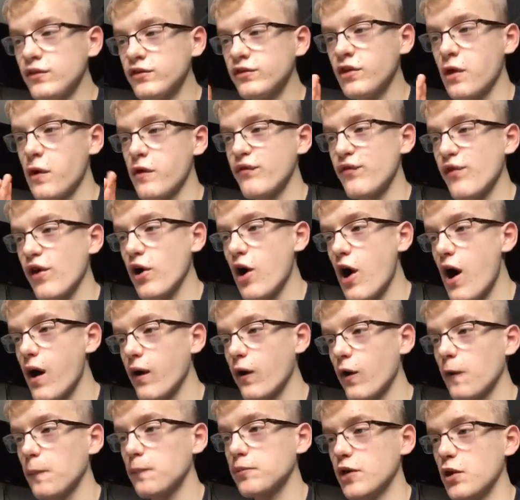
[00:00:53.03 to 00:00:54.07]
So if I
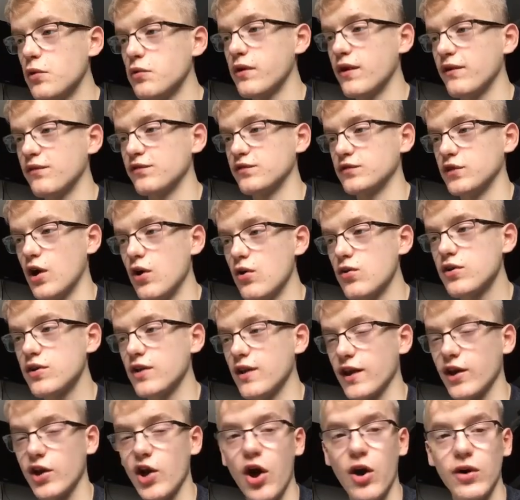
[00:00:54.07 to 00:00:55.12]
can't upload a
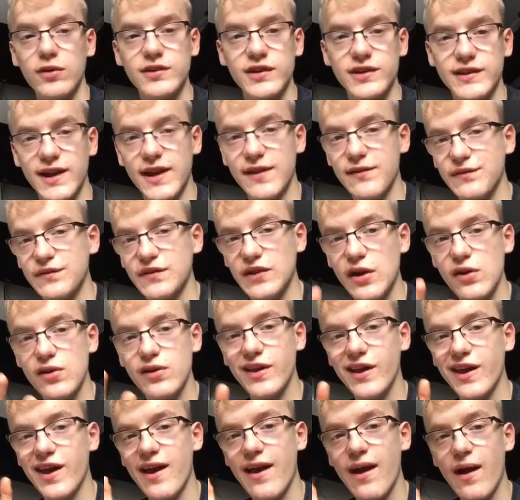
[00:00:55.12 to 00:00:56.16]
vlog, like a holiday vlog,
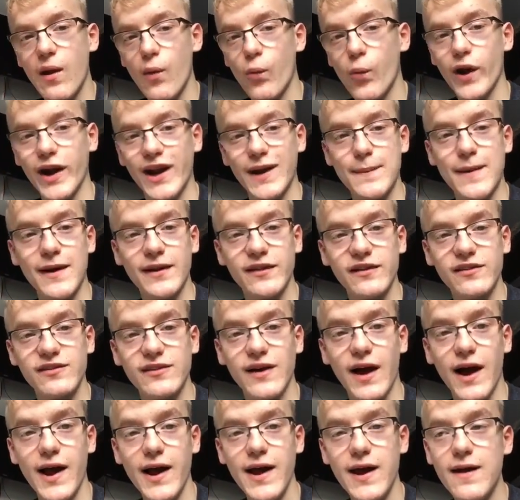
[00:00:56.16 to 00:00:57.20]
when I'm at the
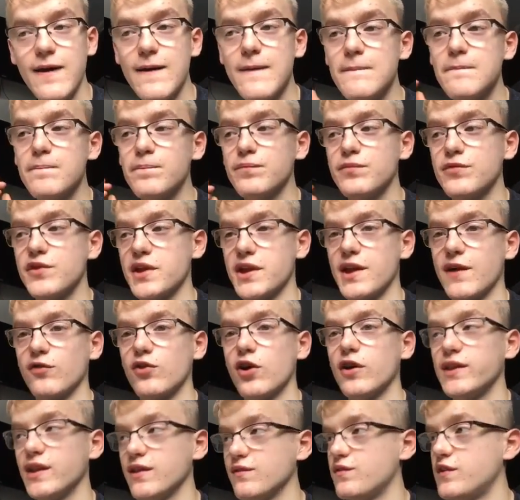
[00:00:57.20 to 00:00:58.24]
site, then I've
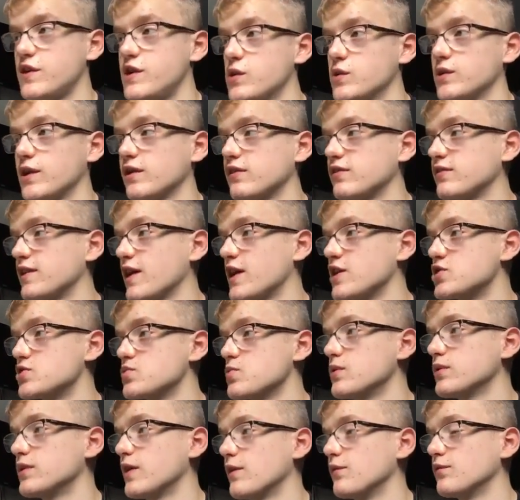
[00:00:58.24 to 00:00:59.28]
got that video like
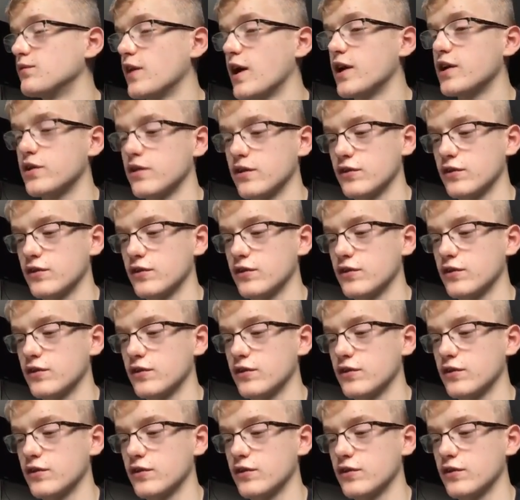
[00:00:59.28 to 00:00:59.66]
scheduled, that like